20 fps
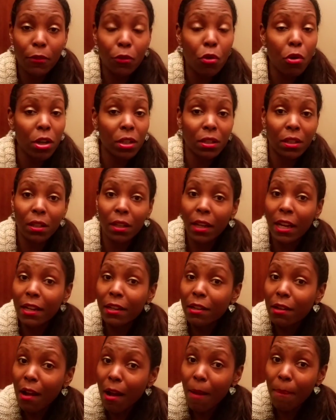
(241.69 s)
Of course, the
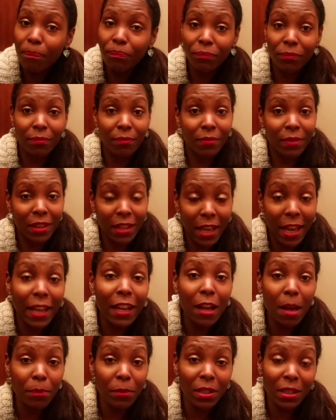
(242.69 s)
income,
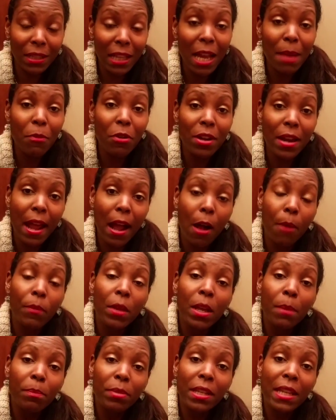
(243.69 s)
income disclaimer now,
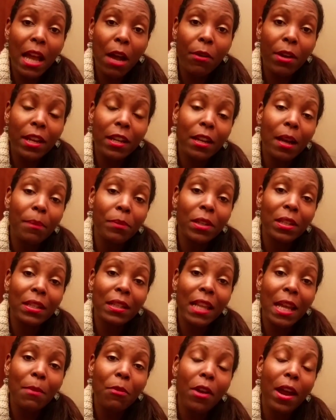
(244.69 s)
See our income
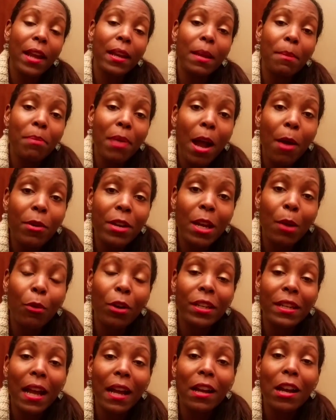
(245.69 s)
disclaimer at
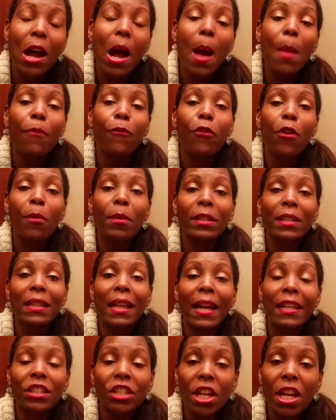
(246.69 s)
empowernetwork.com forward
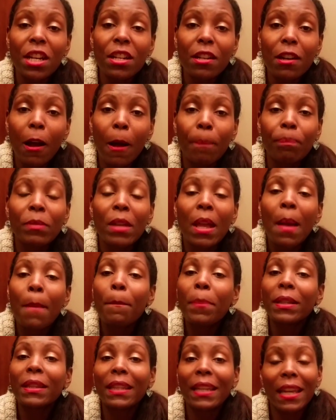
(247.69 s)
slash income,
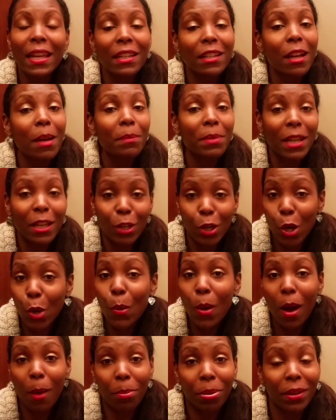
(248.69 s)
but the income can
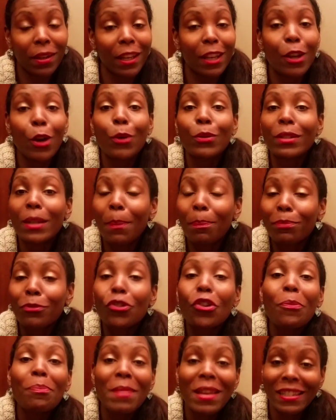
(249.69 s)
go up. It goes
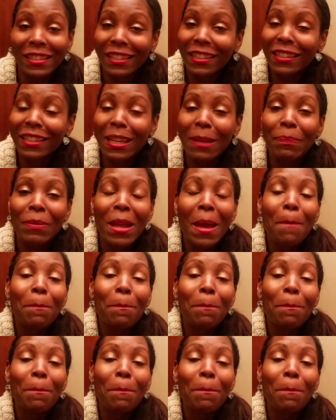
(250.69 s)
up tremendously.